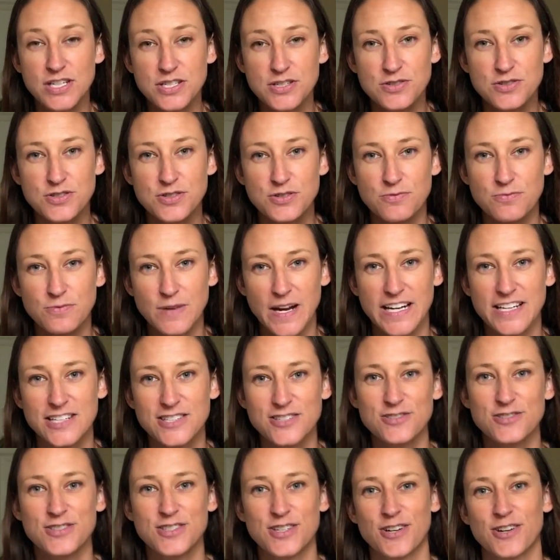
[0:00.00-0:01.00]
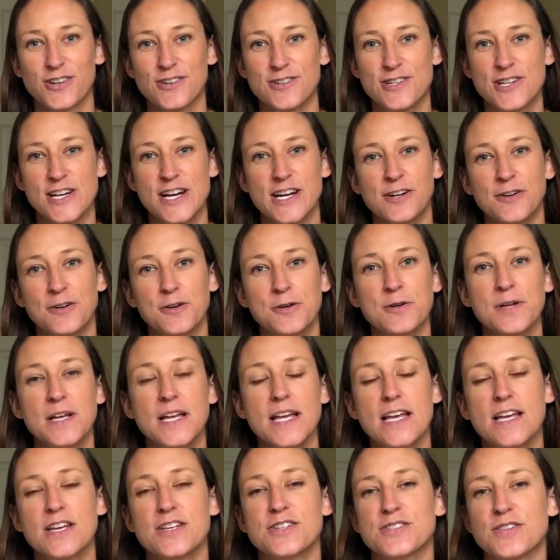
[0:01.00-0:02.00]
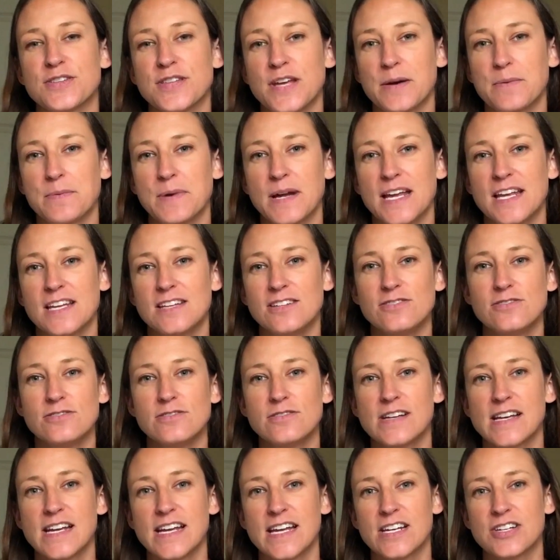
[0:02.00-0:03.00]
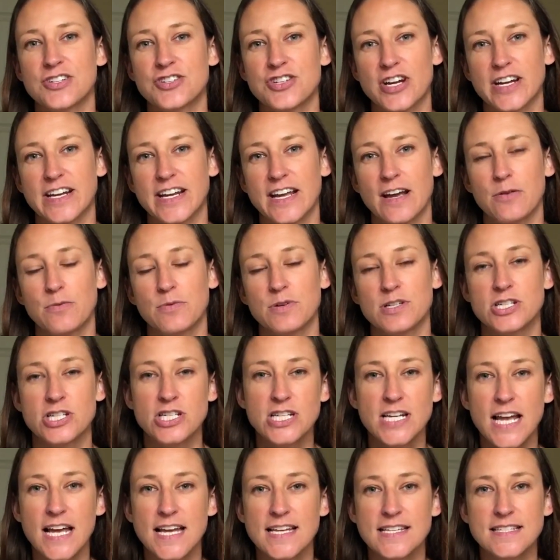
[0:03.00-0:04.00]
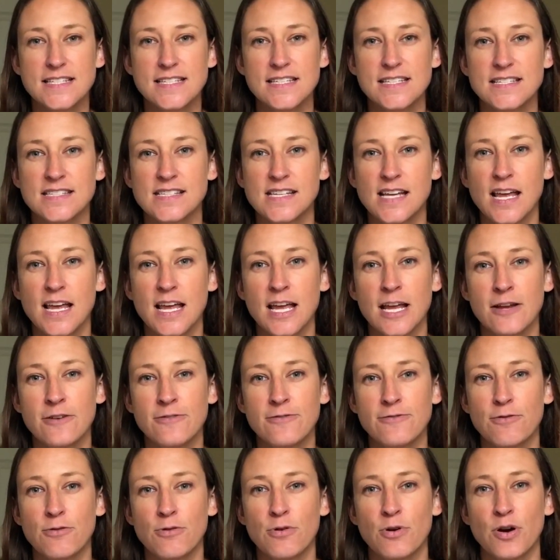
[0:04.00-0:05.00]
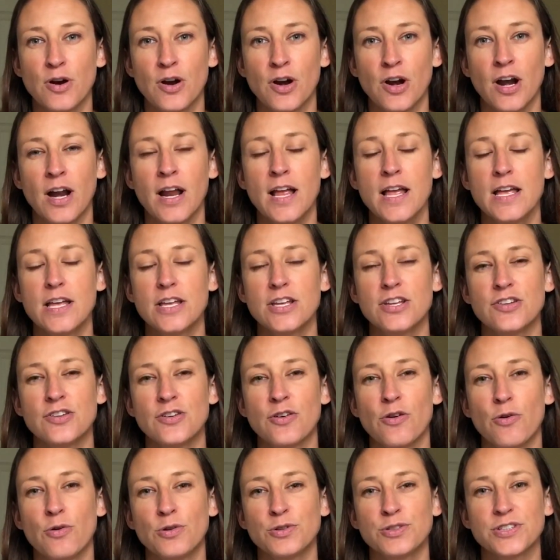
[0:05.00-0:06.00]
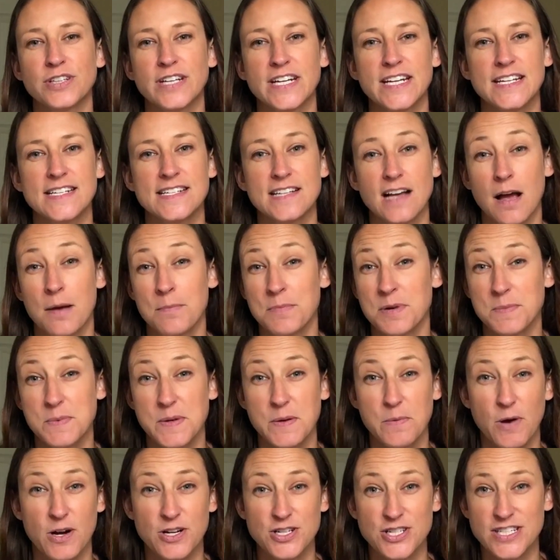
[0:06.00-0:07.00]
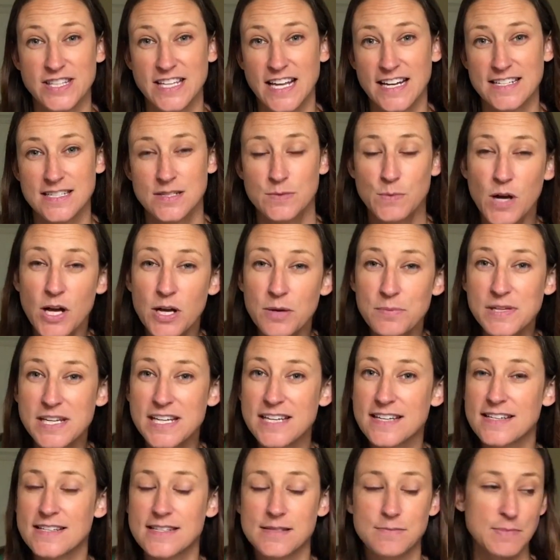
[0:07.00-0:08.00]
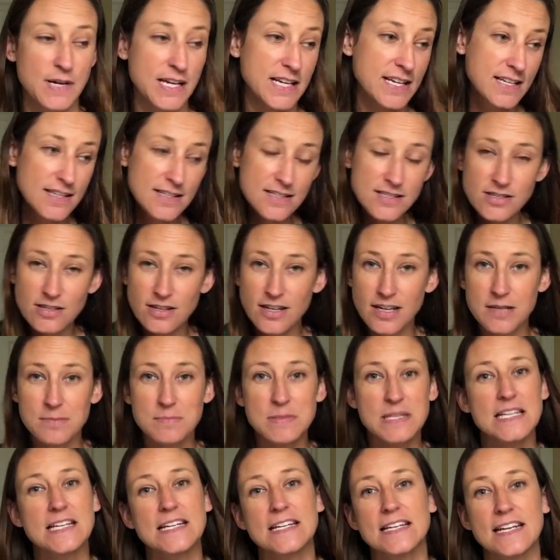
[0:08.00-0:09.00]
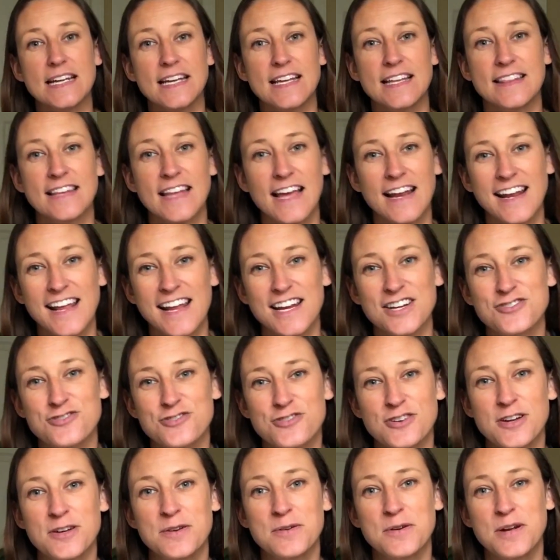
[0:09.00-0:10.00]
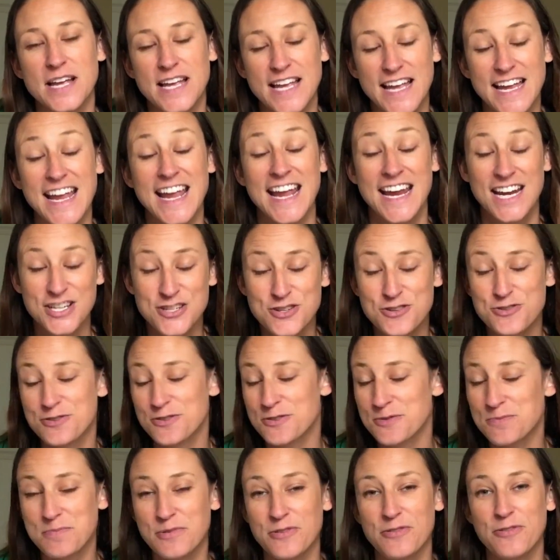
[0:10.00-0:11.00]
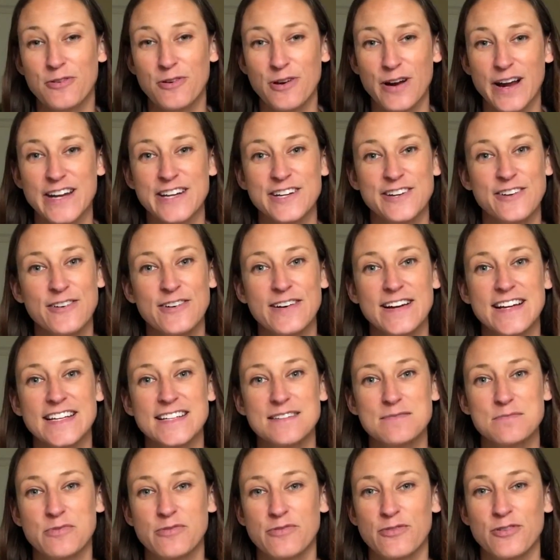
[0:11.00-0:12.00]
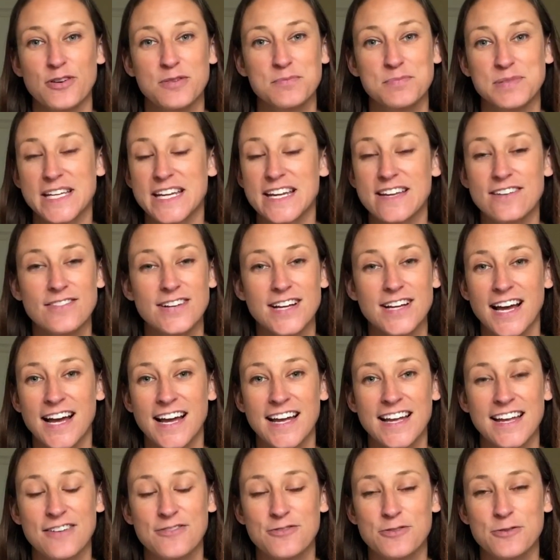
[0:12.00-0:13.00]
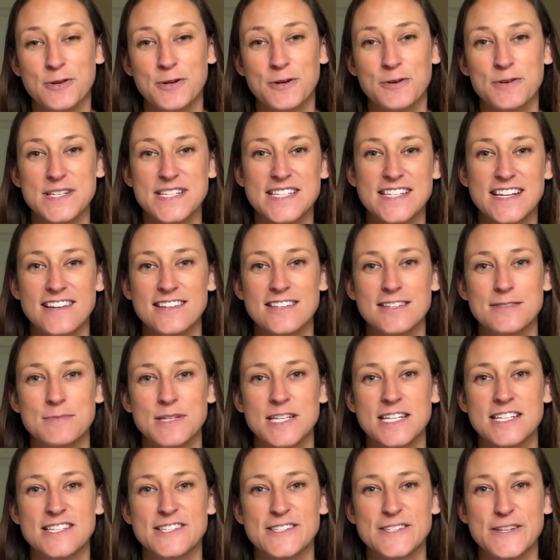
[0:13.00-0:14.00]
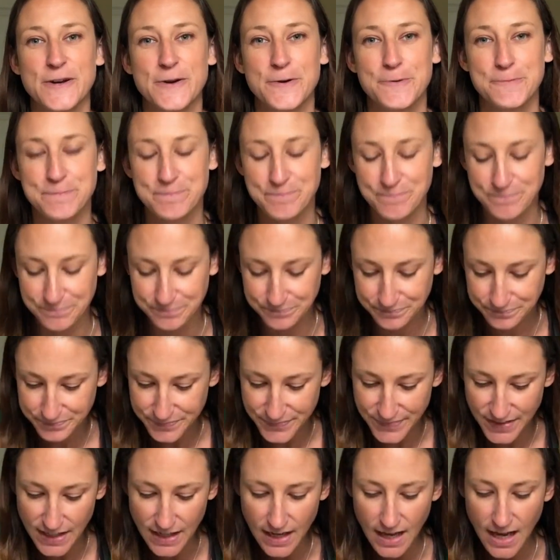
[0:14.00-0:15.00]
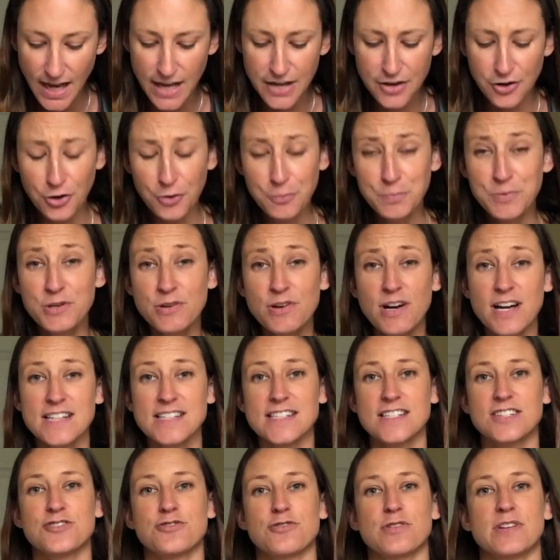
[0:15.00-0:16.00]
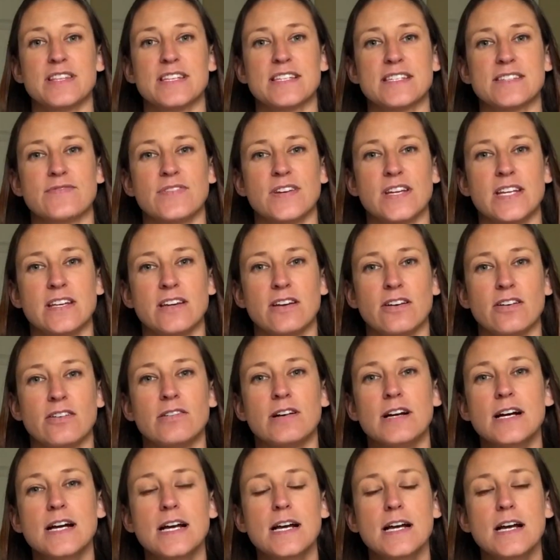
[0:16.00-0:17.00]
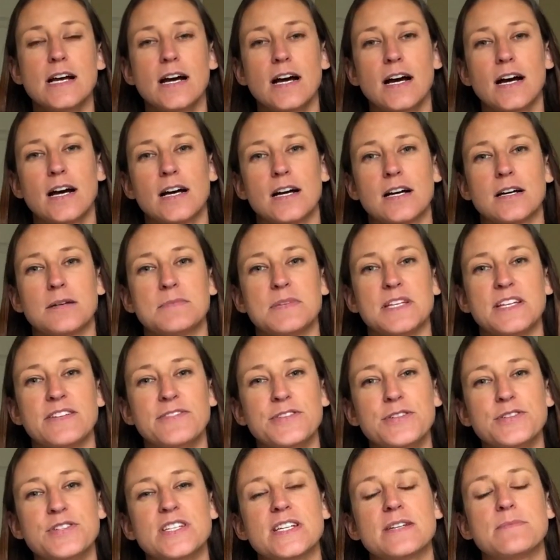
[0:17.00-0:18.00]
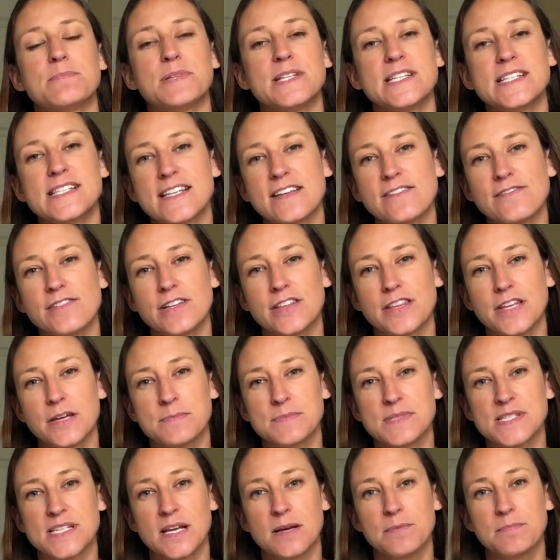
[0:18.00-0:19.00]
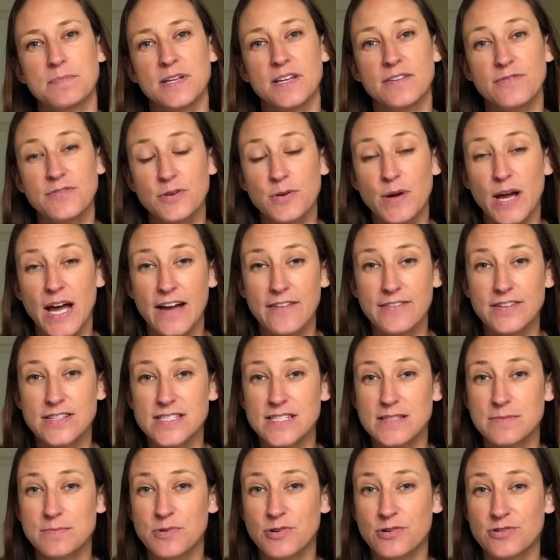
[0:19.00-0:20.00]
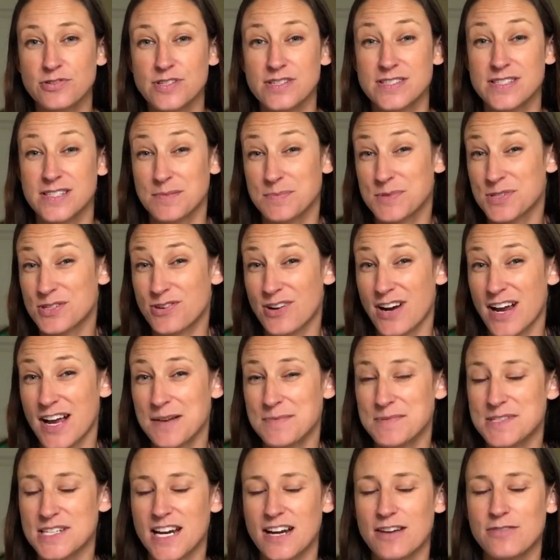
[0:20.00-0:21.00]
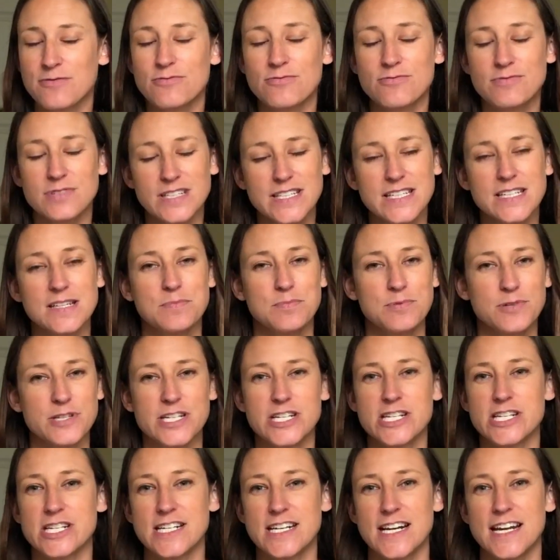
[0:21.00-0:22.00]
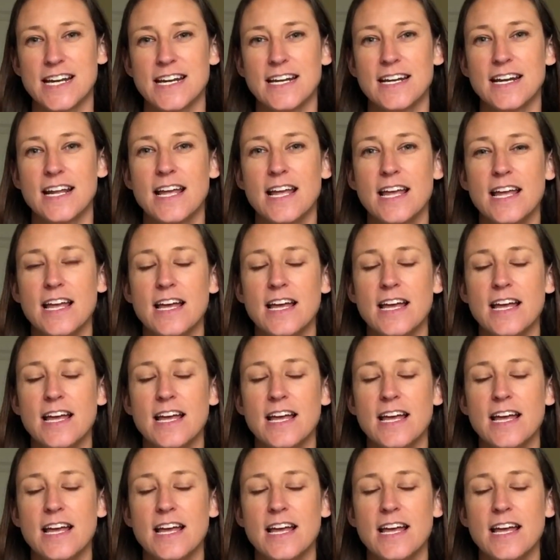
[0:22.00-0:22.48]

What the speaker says: to direct you to her channel, so that way you can check out what she has to say for, you know, older kids. I'm going to be watching that as well because my kids are going to be in that age group before I know it, for a blink eye. Everyone always tells me. So I hope you guys enjoyed this video. If you did, please give it a thumbs up. If you haven't subscribed, I really appreciate